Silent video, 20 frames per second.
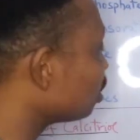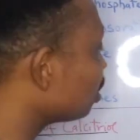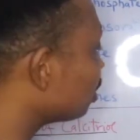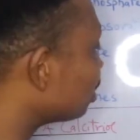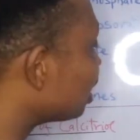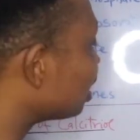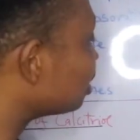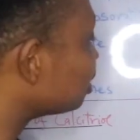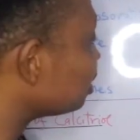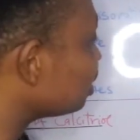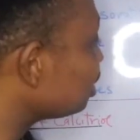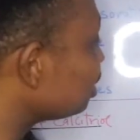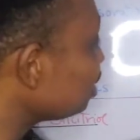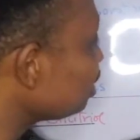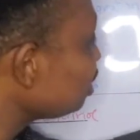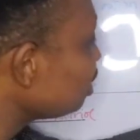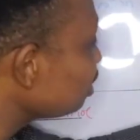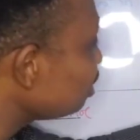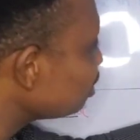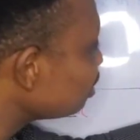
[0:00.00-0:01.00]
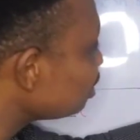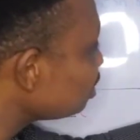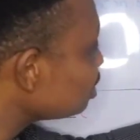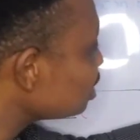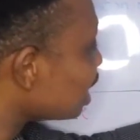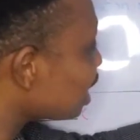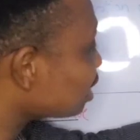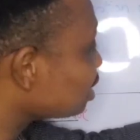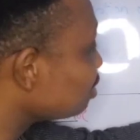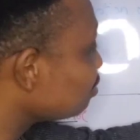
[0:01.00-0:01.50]
Now, the increased
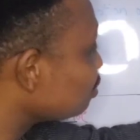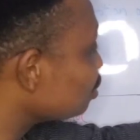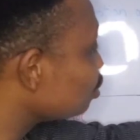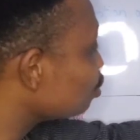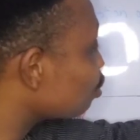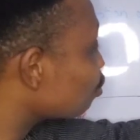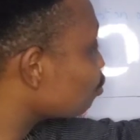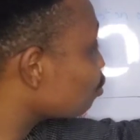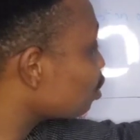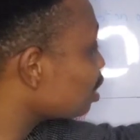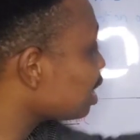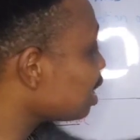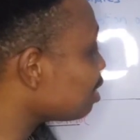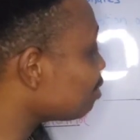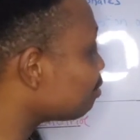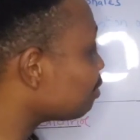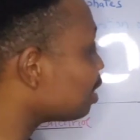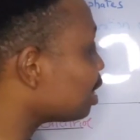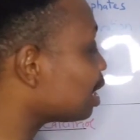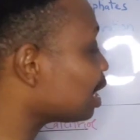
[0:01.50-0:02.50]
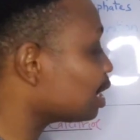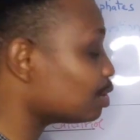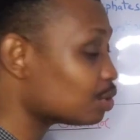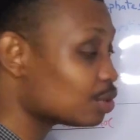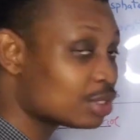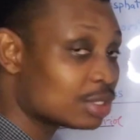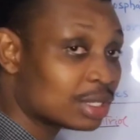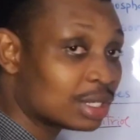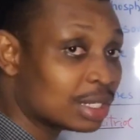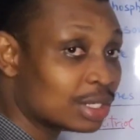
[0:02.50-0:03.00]
activity of 1-alpha
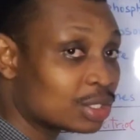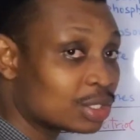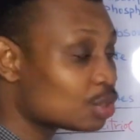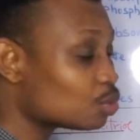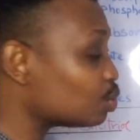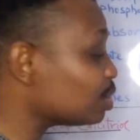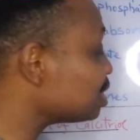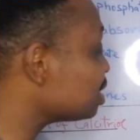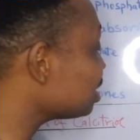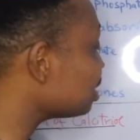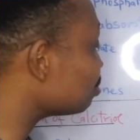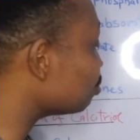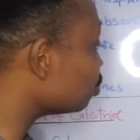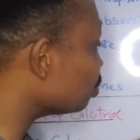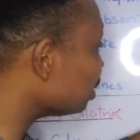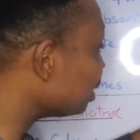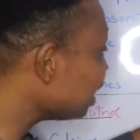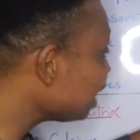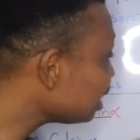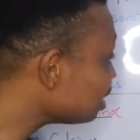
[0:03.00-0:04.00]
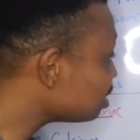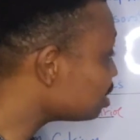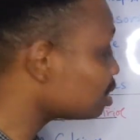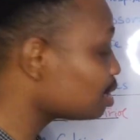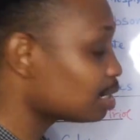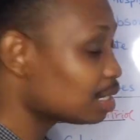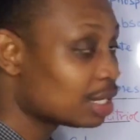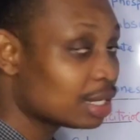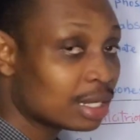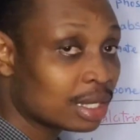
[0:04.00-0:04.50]
hydroxylase will stimulate
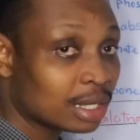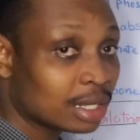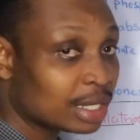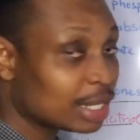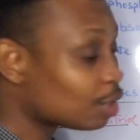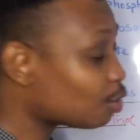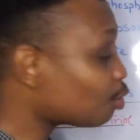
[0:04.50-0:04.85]
the